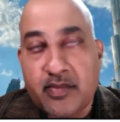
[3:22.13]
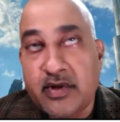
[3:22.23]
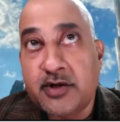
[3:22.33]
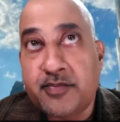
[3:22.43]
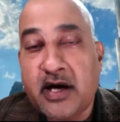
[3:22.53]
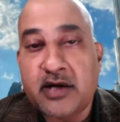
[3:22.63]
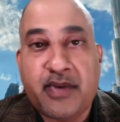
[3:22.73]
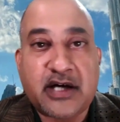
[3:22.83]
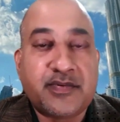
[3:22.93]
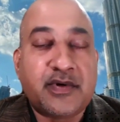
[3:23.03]
With this
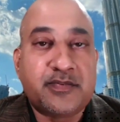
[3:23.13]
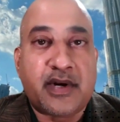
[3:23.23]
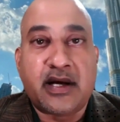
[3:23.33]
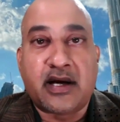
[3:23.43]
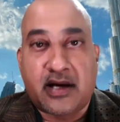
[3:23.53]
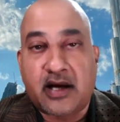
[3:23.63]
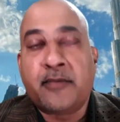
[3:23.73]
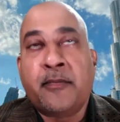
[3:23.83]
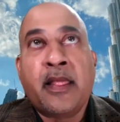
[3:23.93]
password spraying attack,